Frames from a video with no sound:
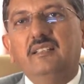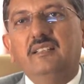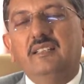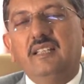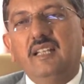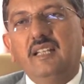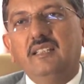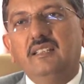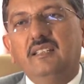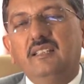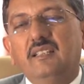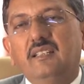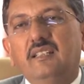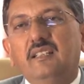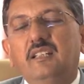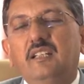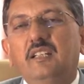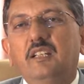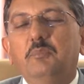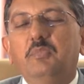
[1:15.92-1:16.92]
then
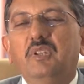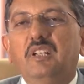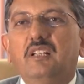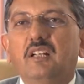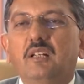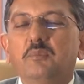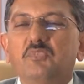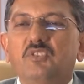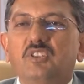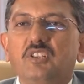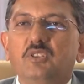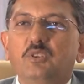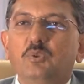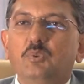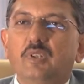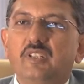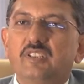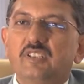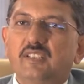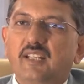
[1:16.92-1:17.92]
he becomes a
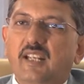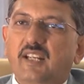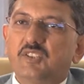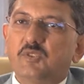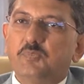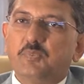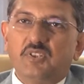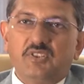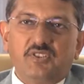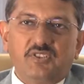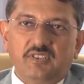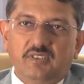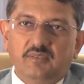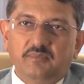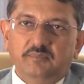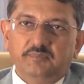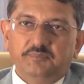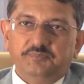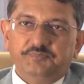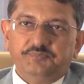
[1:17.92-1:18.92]
US tax
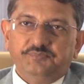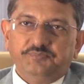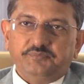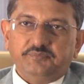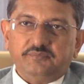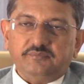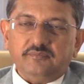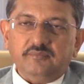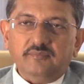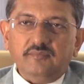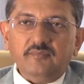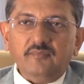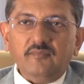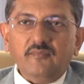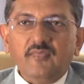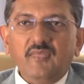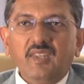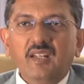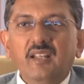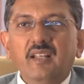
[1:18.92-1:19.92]
person.
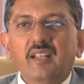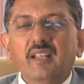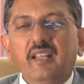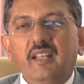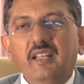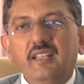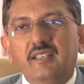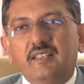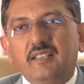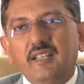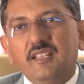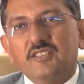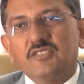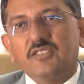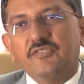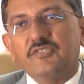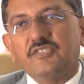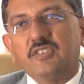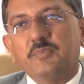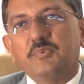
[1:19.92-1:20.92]
In
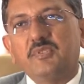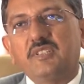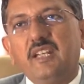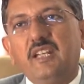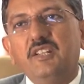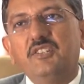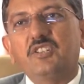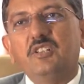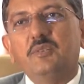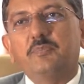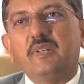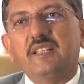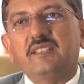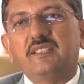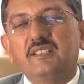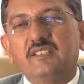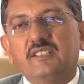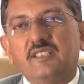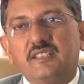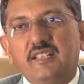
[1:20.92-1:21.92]
case of substantial
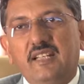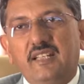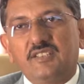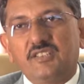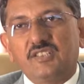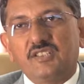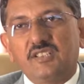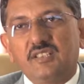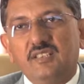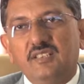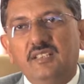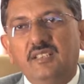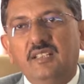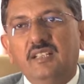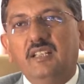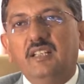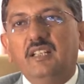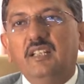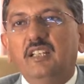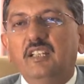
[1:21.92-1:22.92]
presence test,
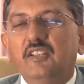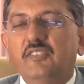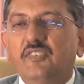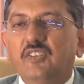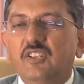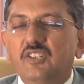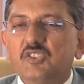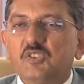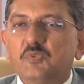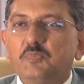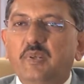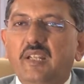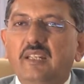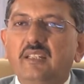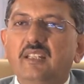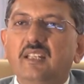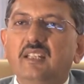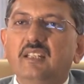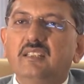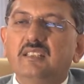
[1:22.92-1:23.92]
if he is
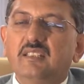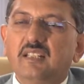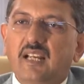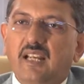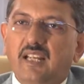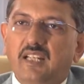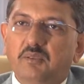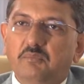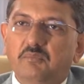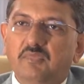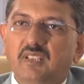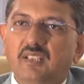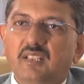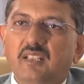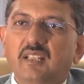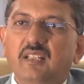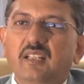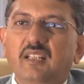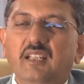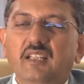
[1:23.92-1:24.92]
spending time
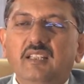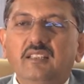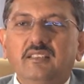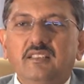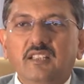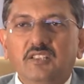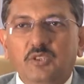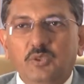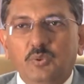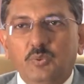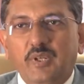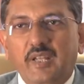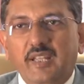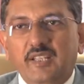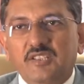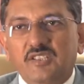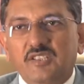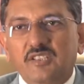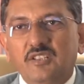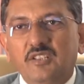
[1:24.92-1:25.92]
in the
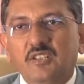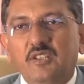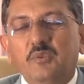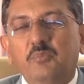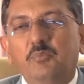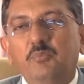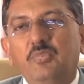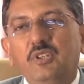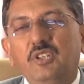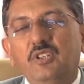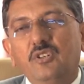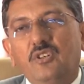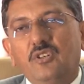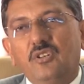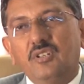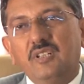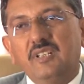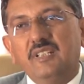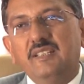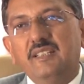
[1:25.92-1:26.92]
US
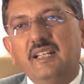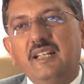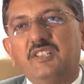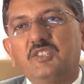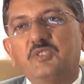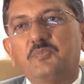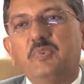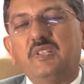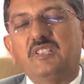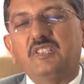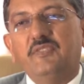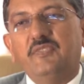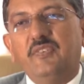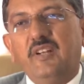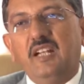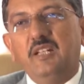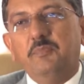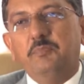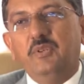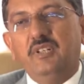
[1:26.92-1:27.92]
beyond that
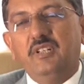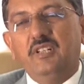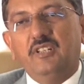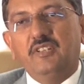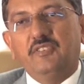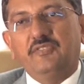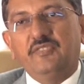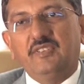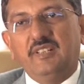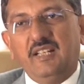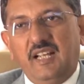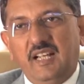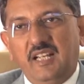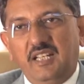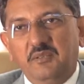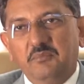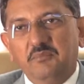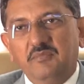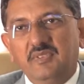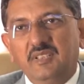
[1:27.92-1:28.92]
specified period of
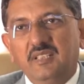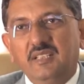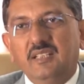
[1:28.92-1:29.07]
time,